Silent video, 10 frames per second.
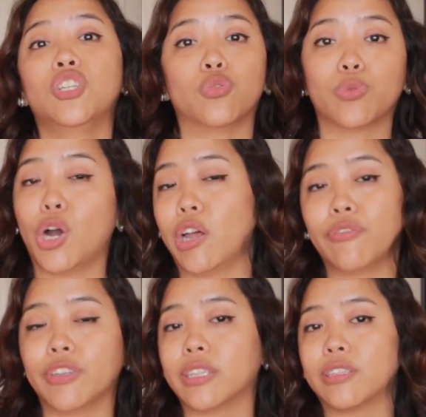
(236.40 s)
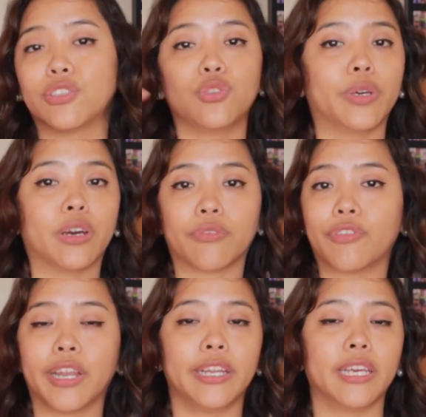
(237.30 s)
no conflict, let's do it on
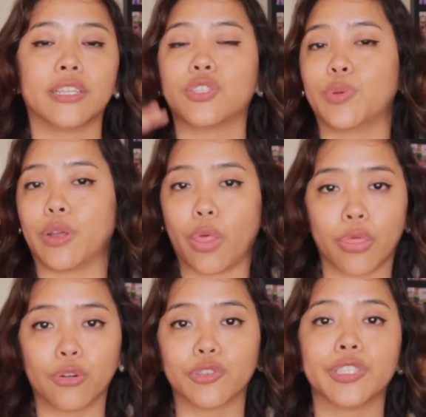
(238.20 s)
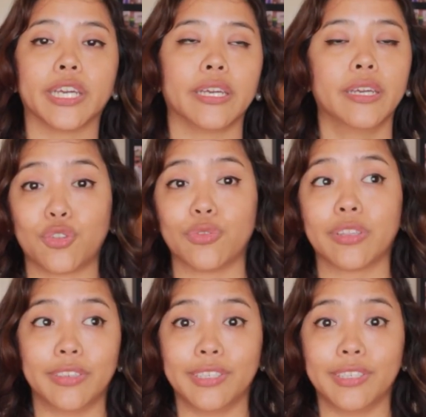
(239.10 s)
Friday, let's do it on Thursday. So they're